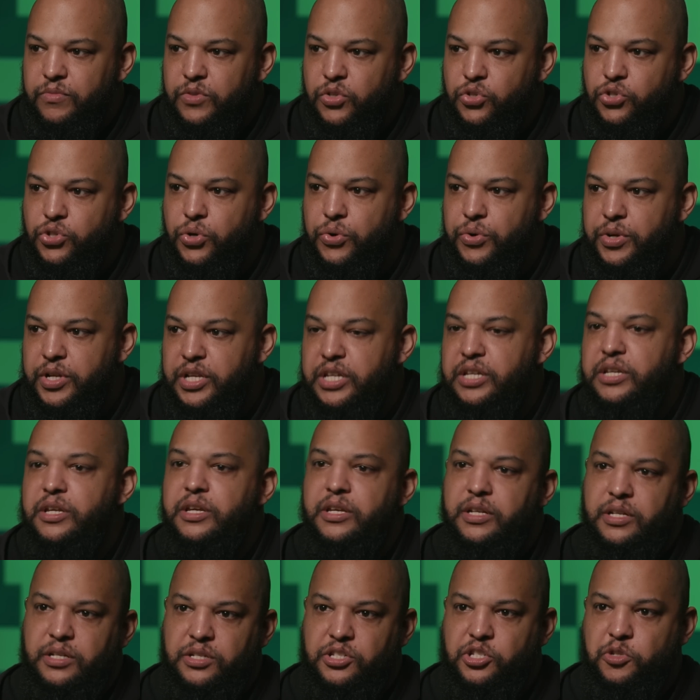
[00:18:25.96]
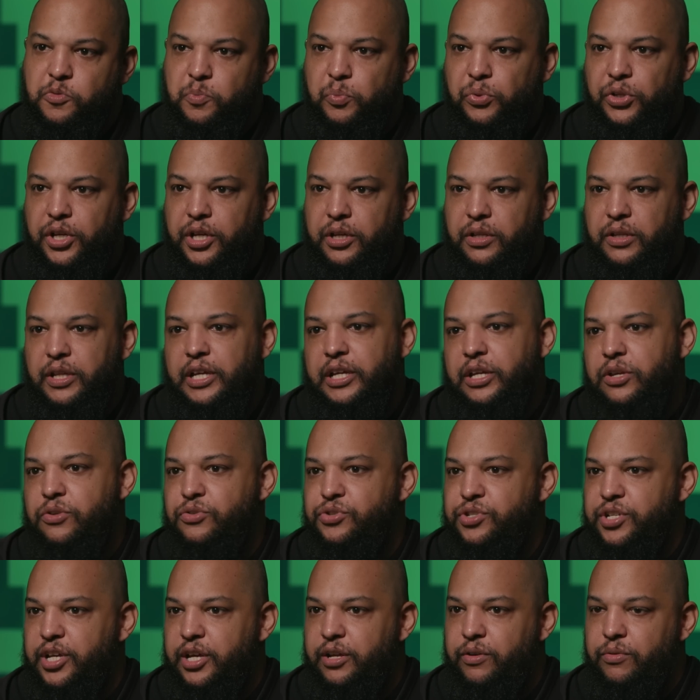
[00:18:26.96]
So it is split, like you
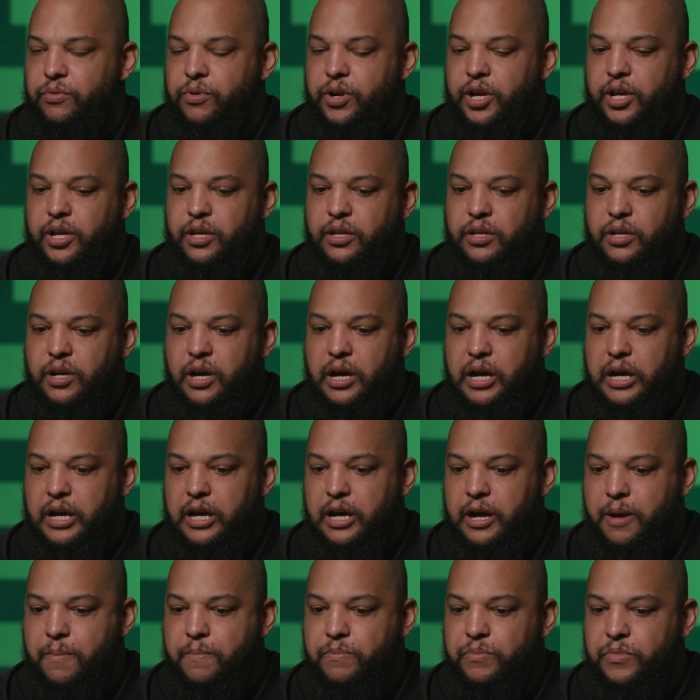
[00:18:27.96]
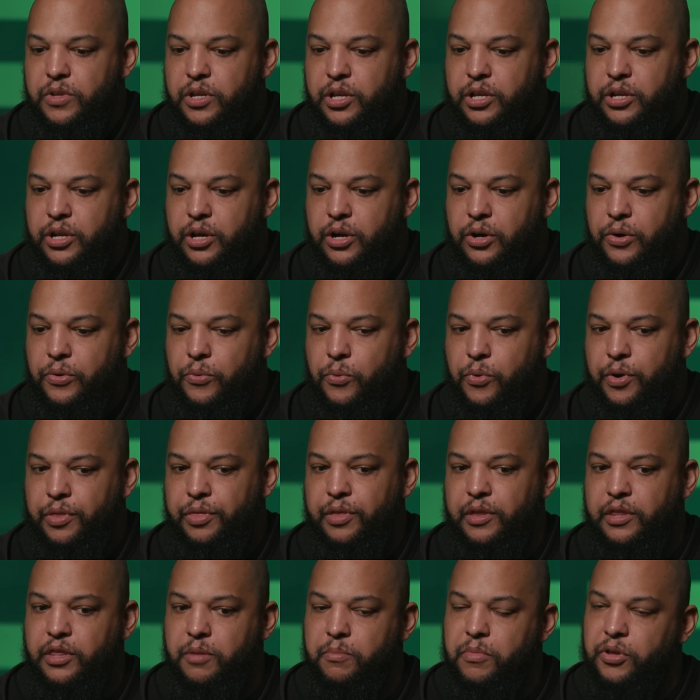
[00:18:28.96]
said, right? You know,
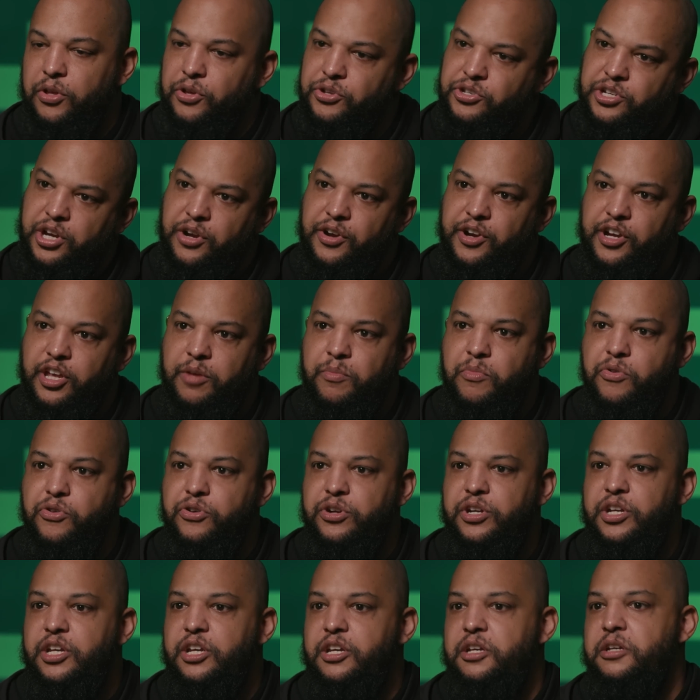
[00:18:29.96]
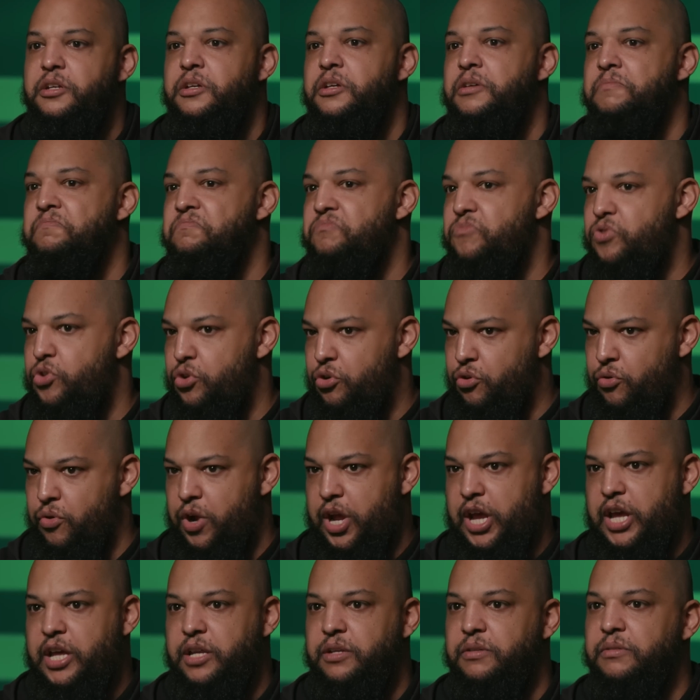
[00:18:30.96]
within the military community,
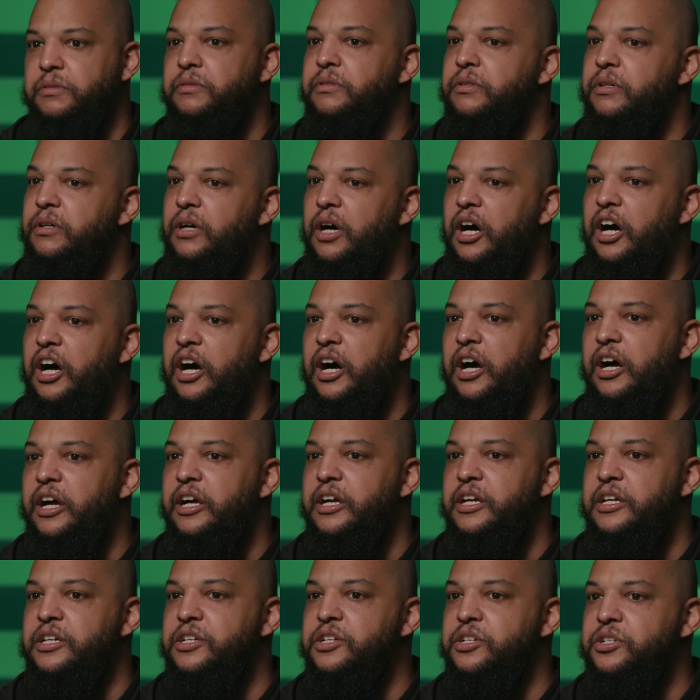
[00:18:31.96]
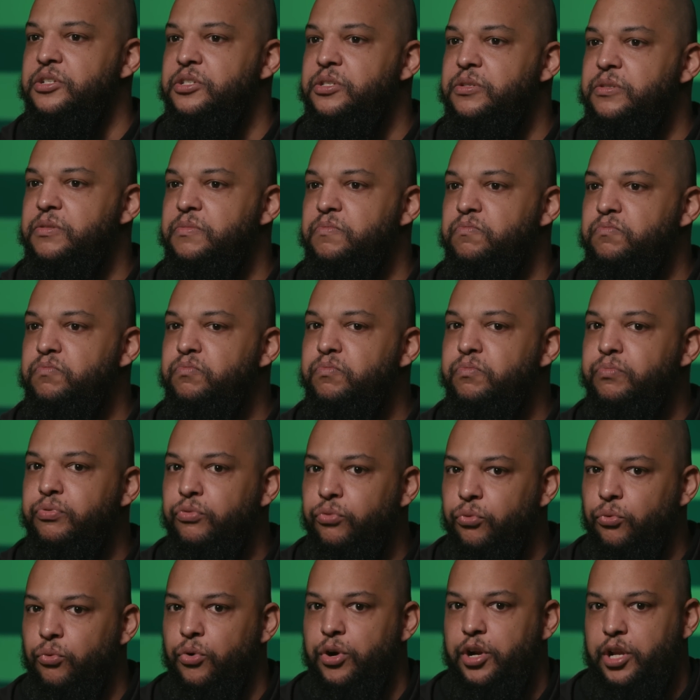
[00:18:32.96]
Ukraine is
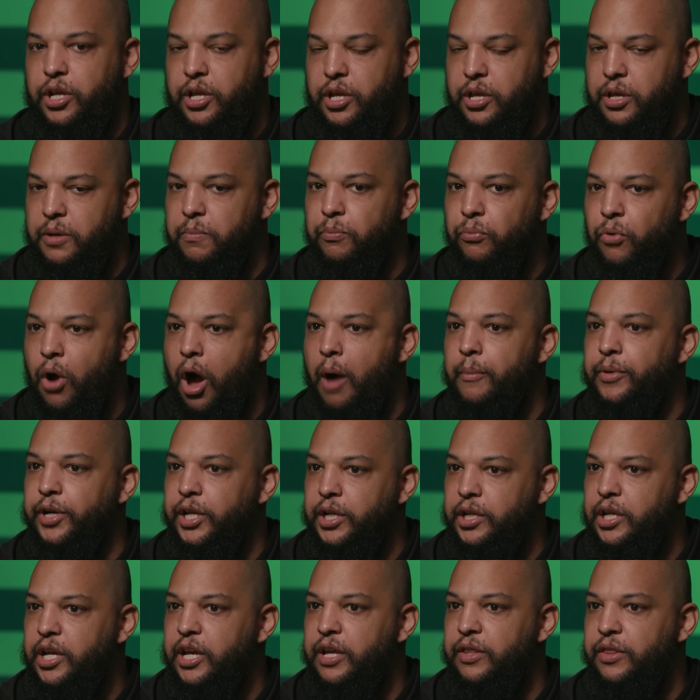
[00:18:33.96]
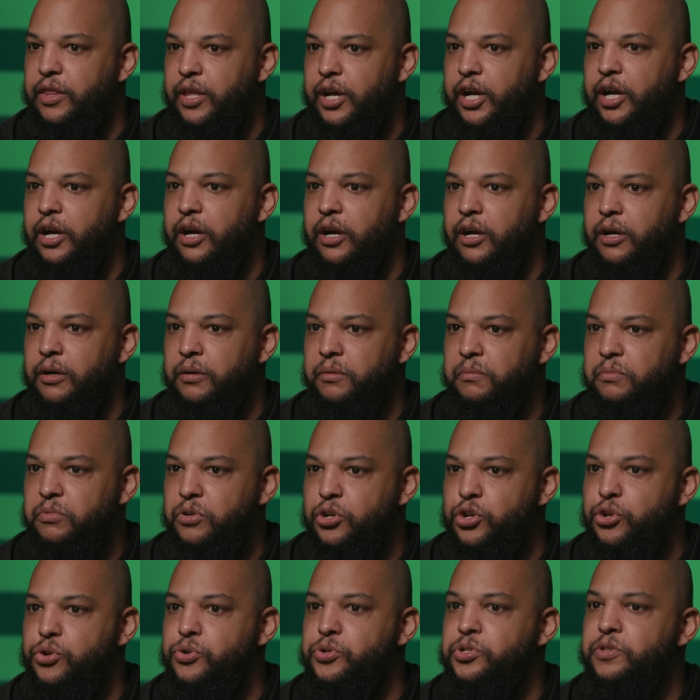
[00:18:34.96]
pretty prominent in their
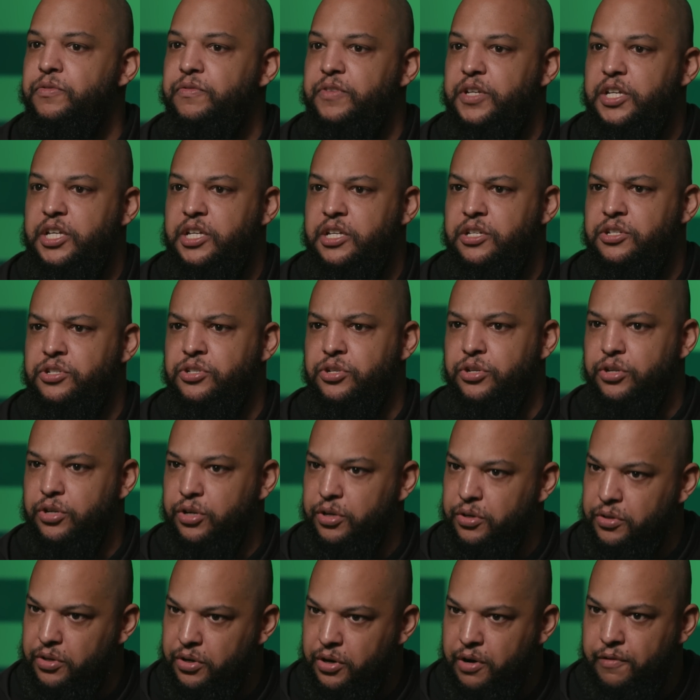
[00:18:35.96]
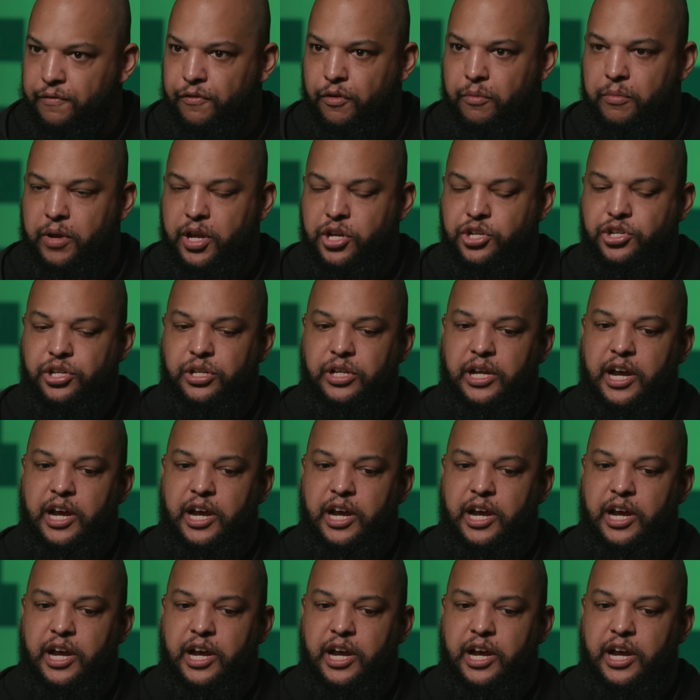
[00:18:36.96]
news feeds or their information